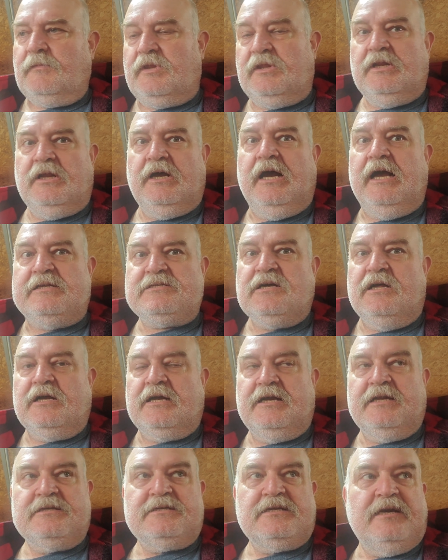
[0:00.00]
That's all I
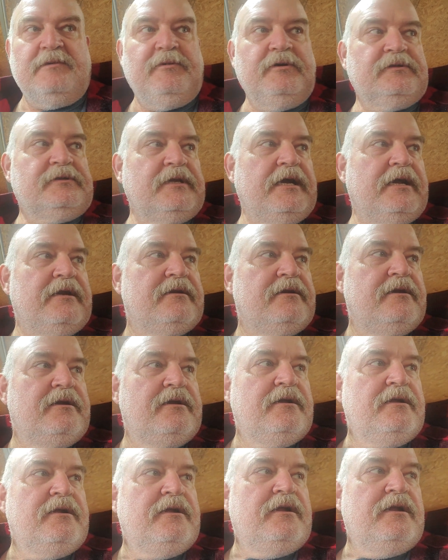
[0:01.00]
got to say about that.
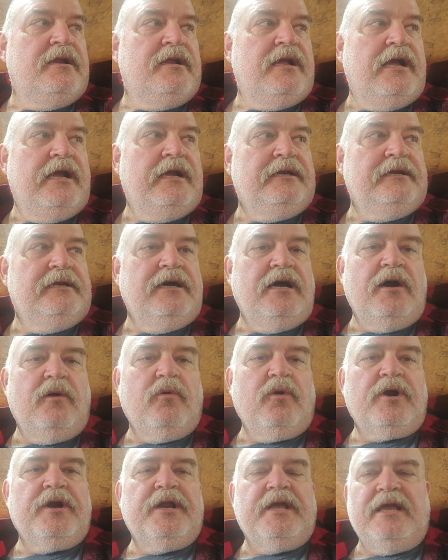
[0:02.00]
And uh,
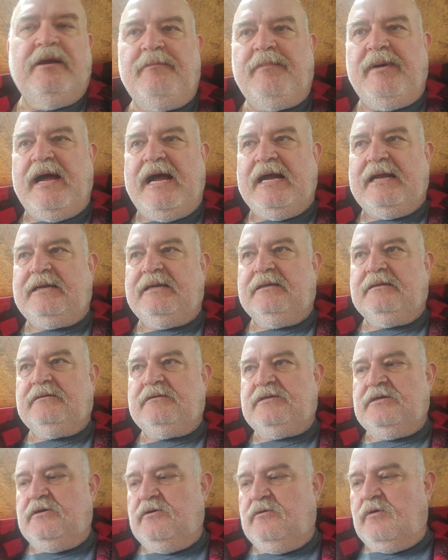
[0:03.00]
we're going to get back
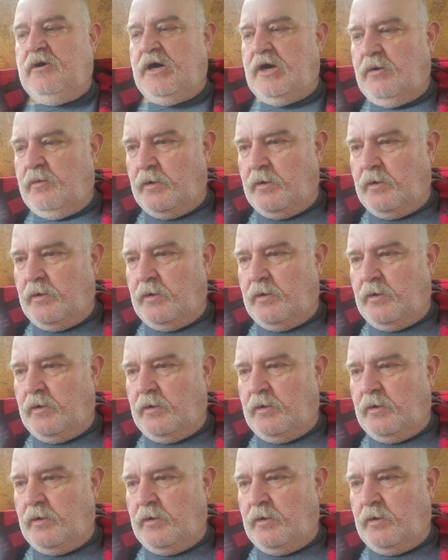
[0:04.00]
to uh,